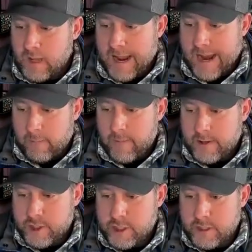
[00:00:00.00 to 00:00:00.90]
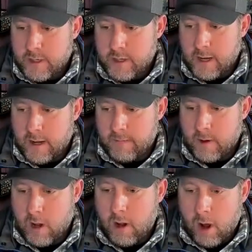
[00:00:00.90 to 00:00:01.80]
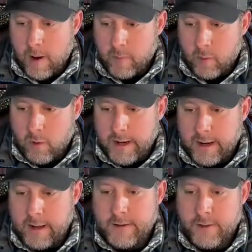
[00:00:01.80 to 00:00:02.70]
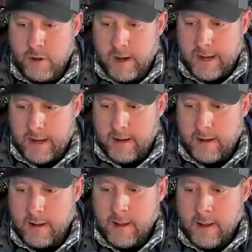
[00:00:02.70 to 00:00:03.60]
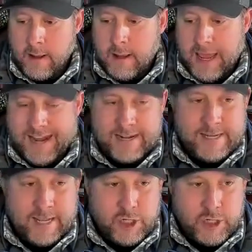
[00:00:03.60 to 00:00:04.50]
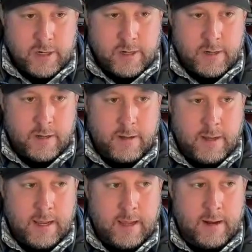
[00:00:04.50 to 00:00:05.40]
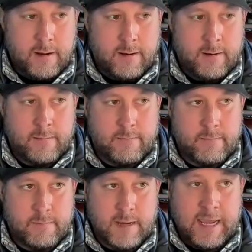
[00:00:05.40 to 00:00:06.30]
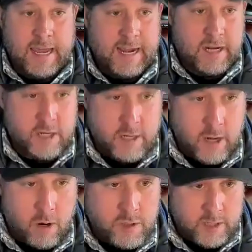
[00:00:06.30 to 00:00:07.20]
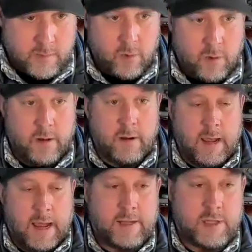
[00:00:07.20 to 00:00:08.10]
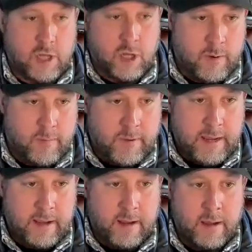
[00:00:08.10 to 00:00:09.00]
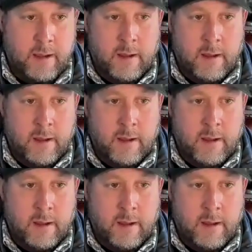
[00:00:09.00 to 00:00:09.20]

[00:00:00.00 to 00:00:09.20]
how much onboarding and training and attention and getting to know someone as a human being,